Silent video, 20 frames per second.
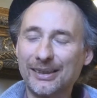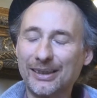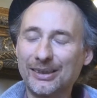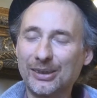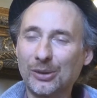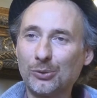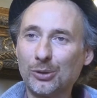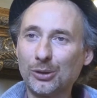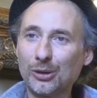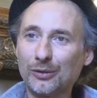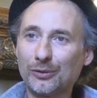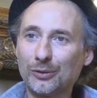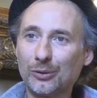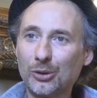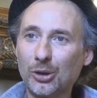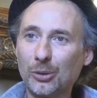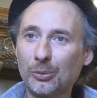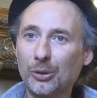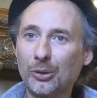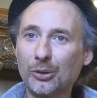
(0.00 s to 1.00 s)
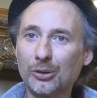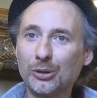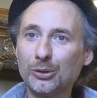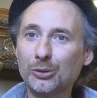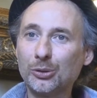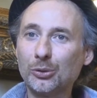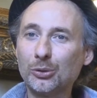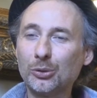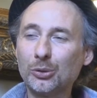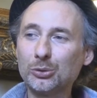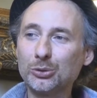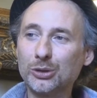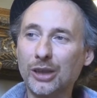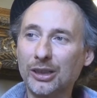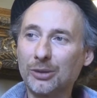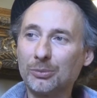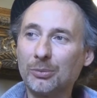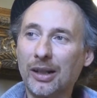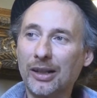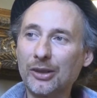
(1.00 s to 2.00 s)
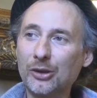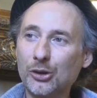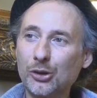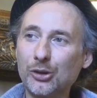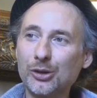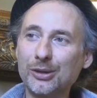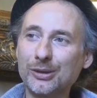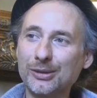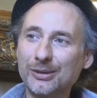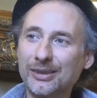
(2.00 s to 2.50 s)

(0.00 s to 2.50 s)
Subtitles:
It's a wonderful job because you don't do that much,